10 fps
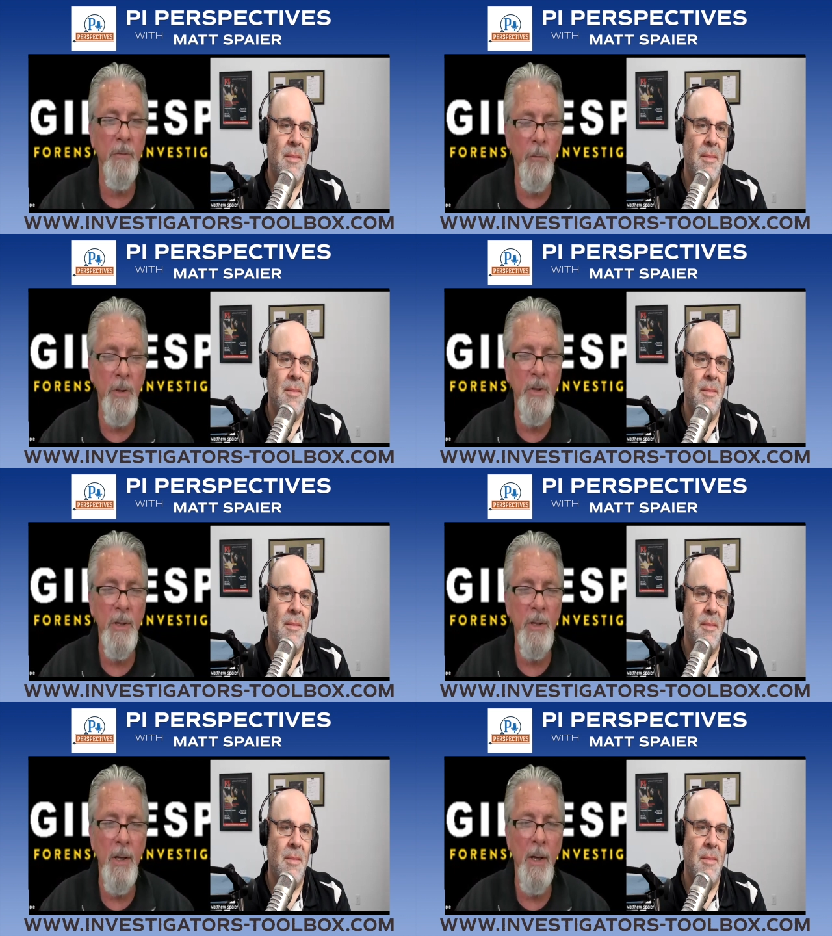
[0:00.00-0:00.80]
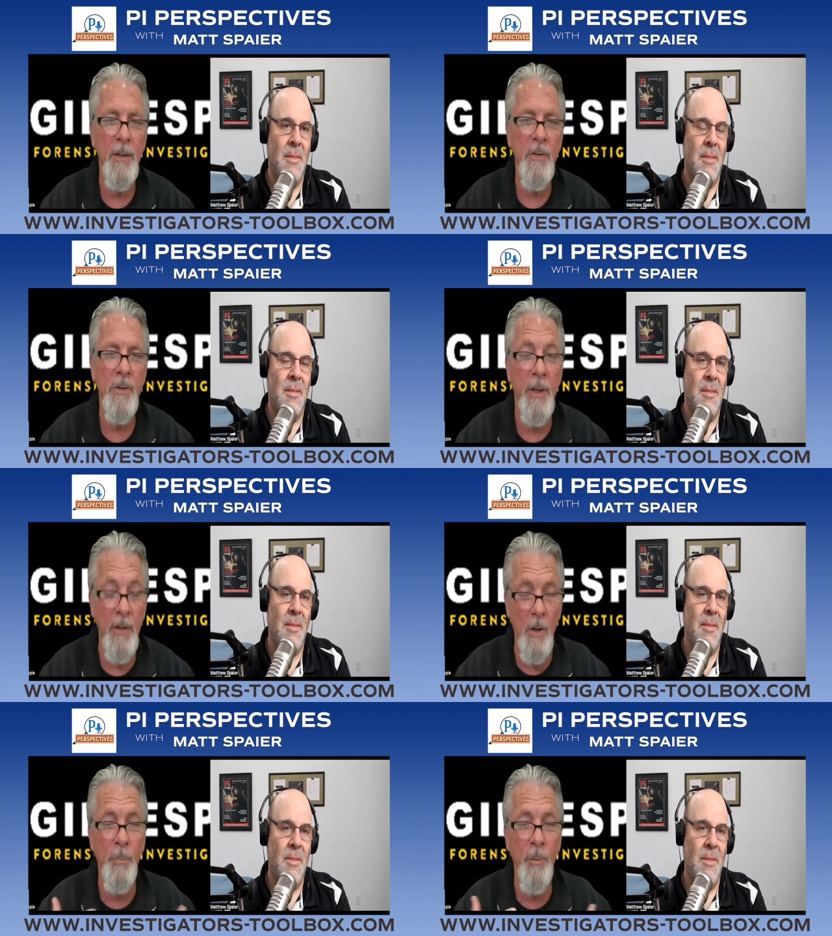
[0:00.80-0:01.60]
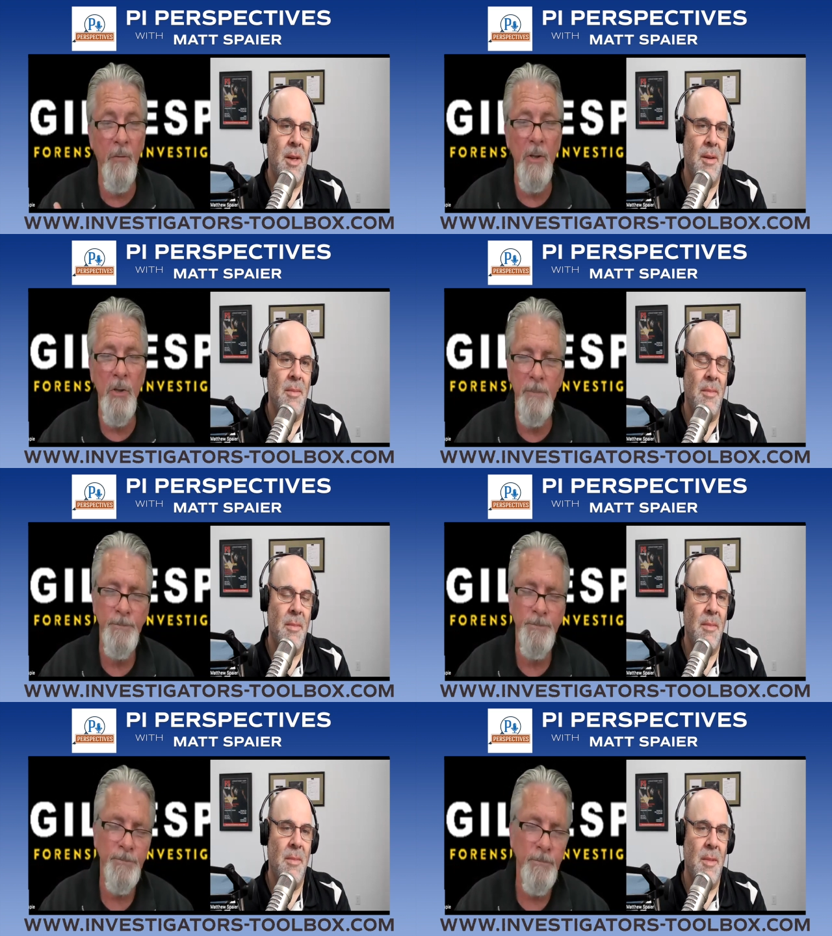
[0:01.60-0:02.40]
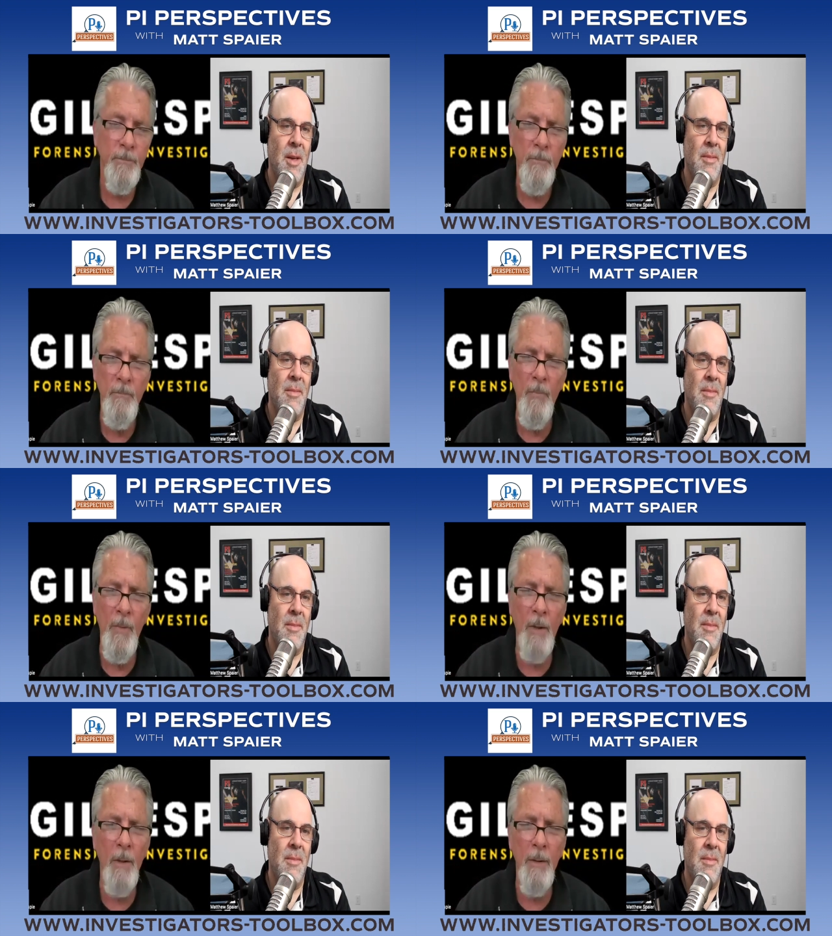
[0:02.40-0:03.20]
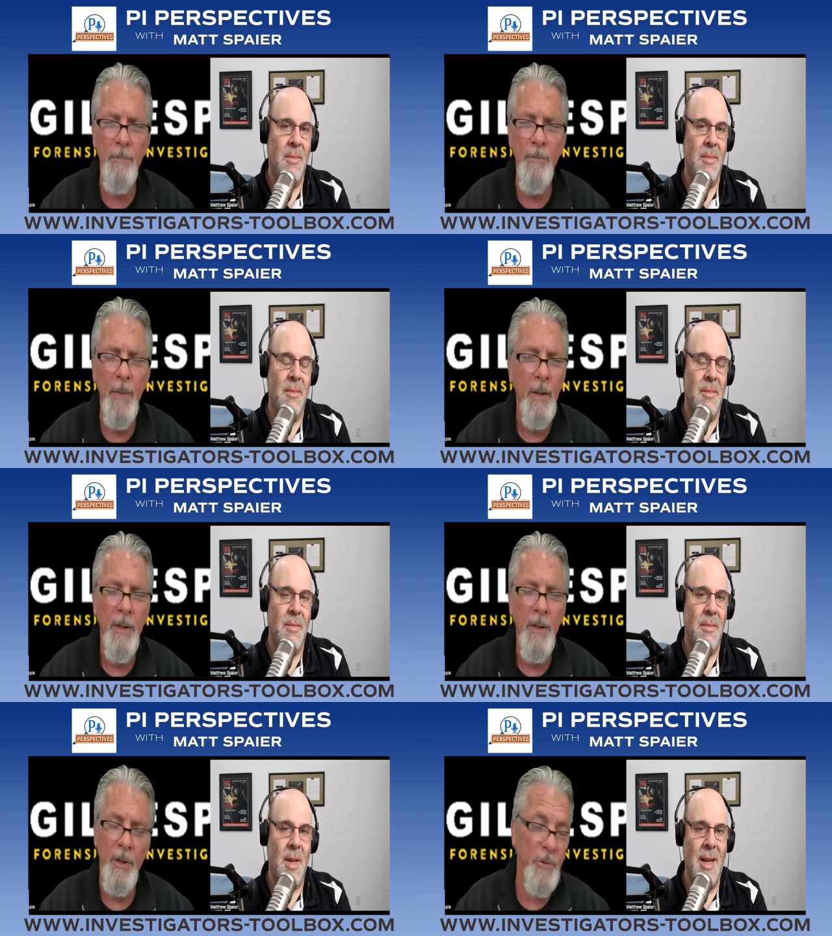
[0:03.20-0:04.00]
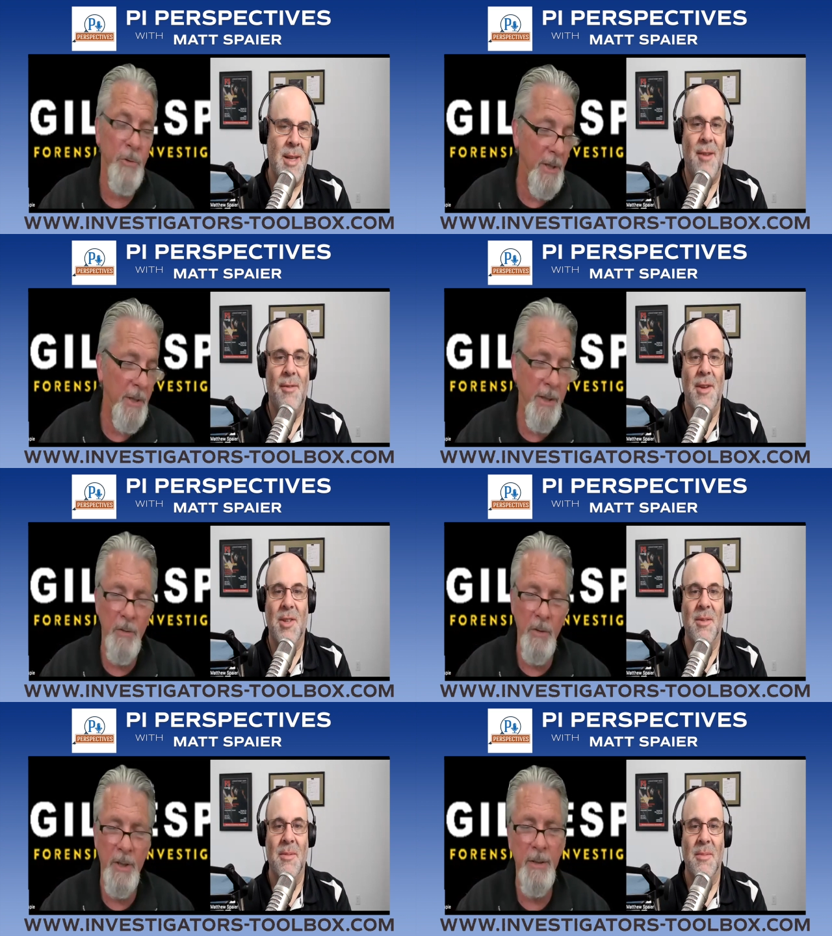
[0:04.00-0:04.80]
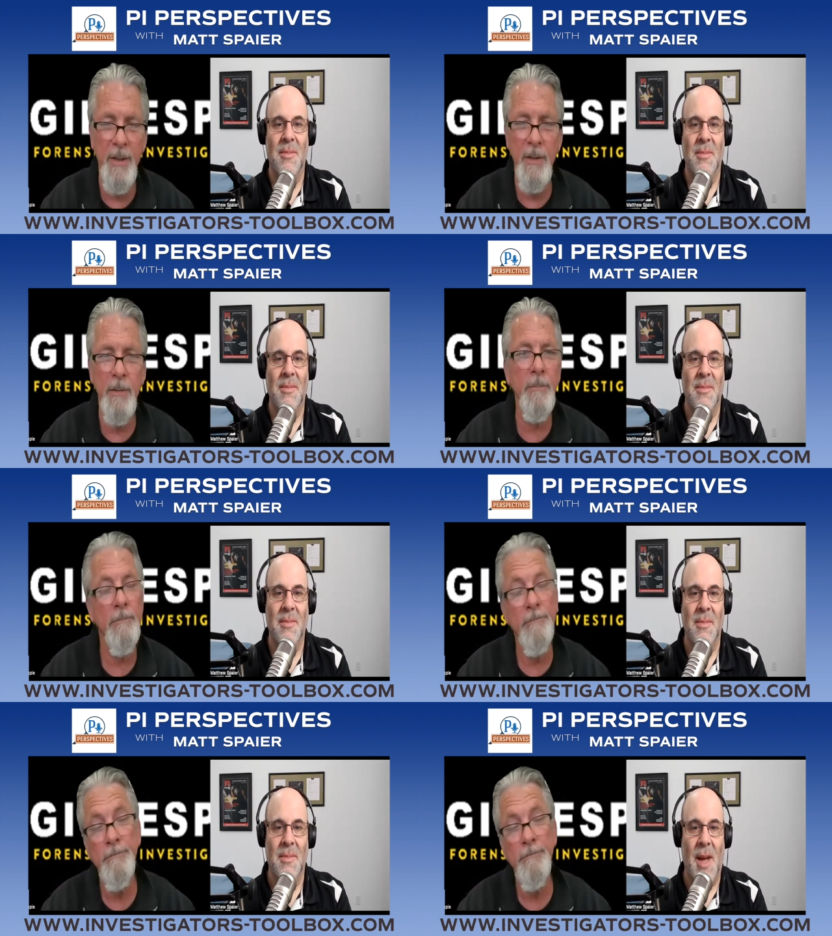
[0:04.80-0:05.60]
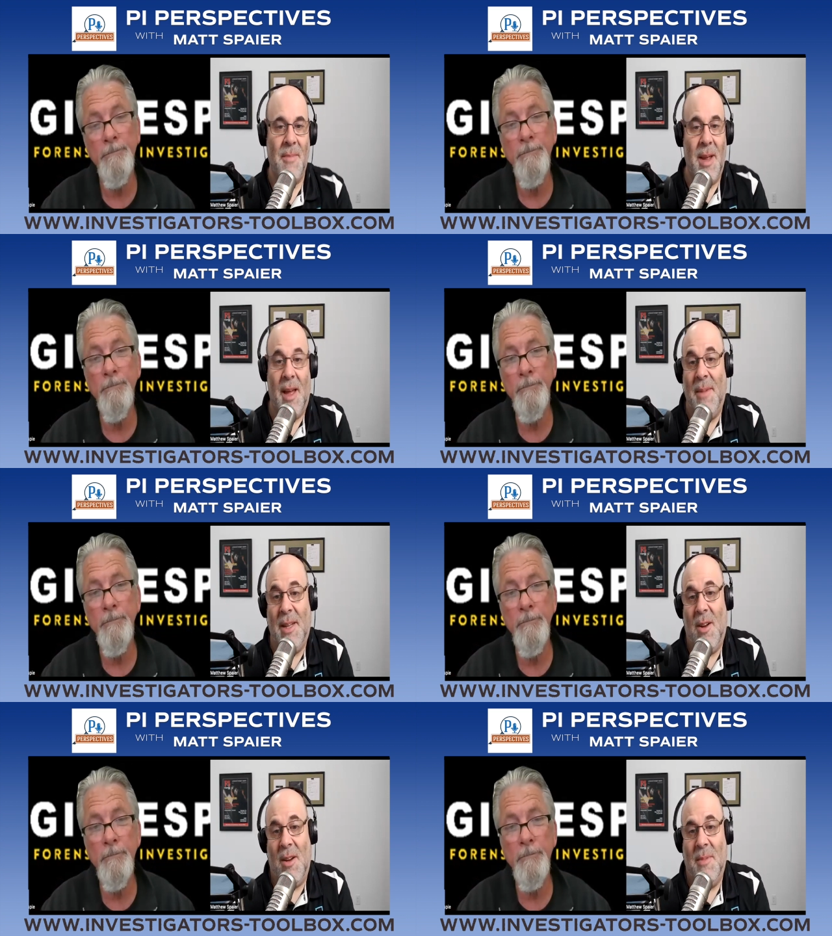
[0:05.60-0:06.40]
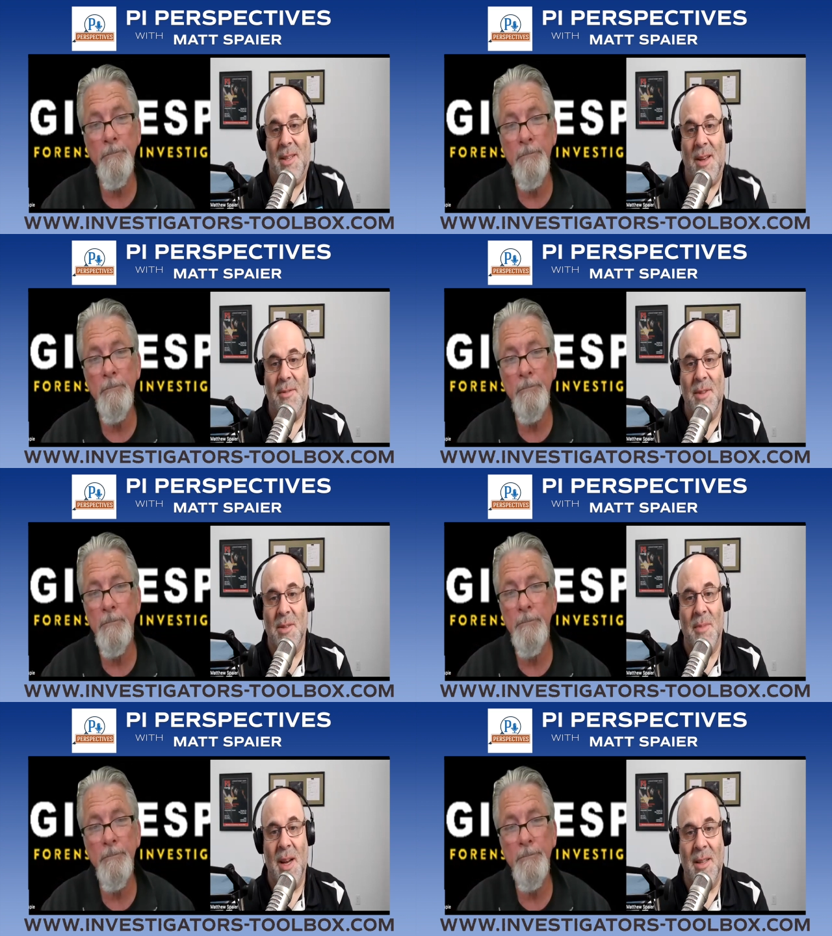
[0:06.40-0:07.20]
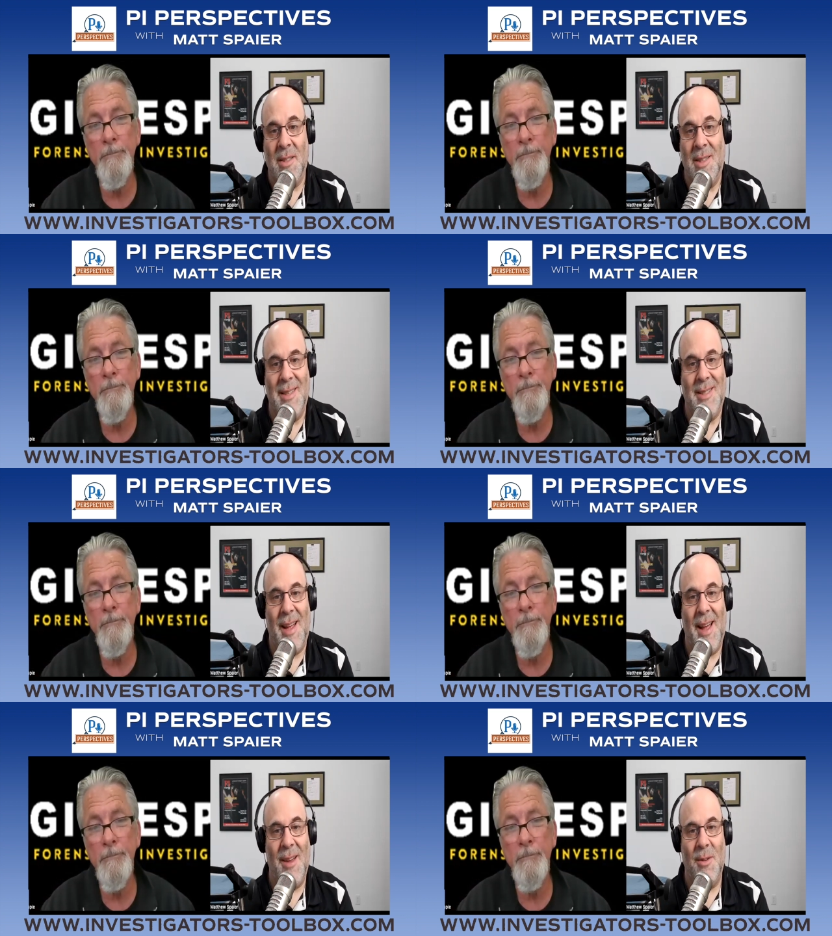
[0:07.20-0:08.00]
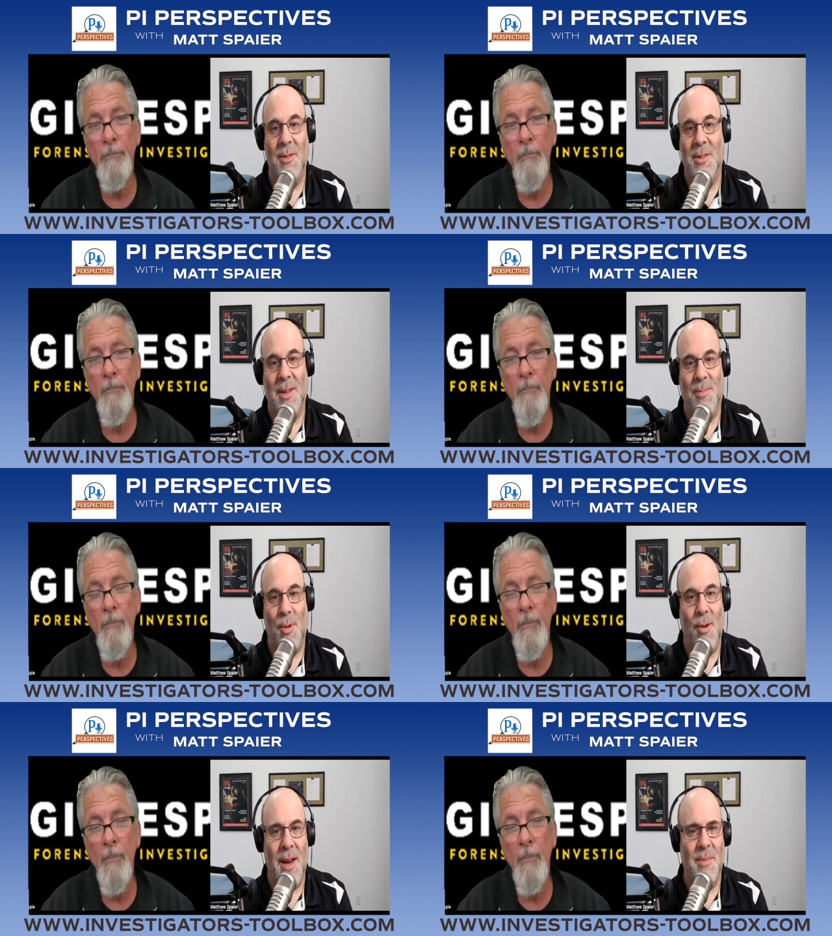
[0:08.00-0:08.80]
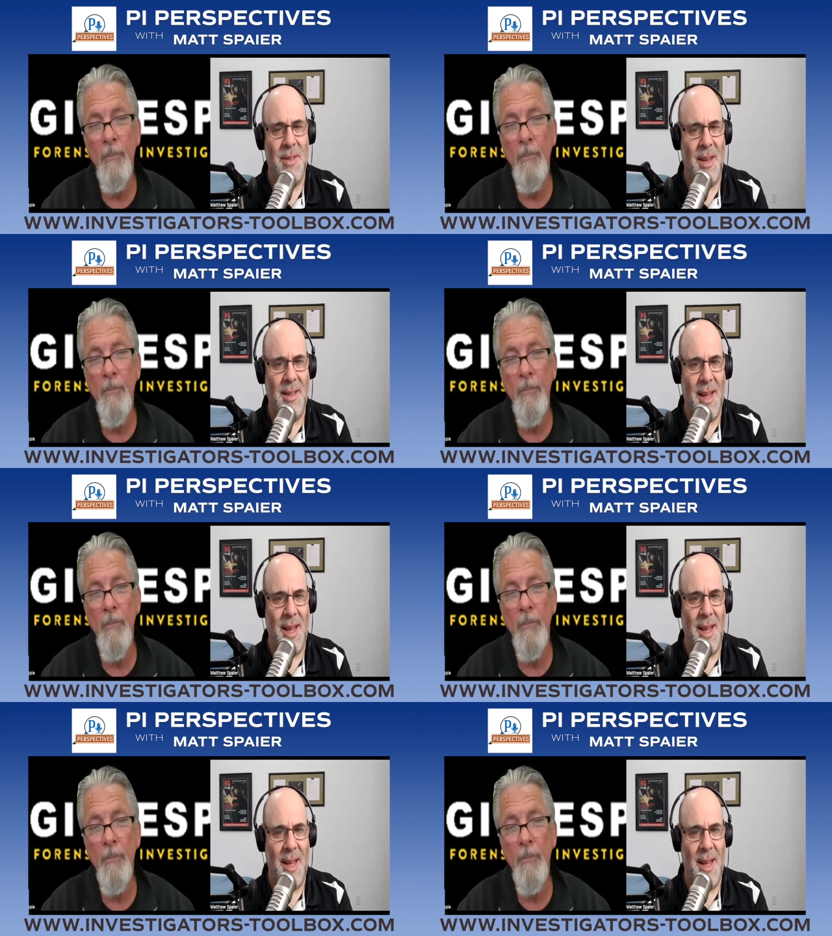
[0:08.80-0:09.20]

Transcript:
Speaker 1: of forensic science in our profession. Yeah. Um, you know, and DNA, you look at the.
Speaker 2: I make I make the argument television, right? CSI, all those like programs that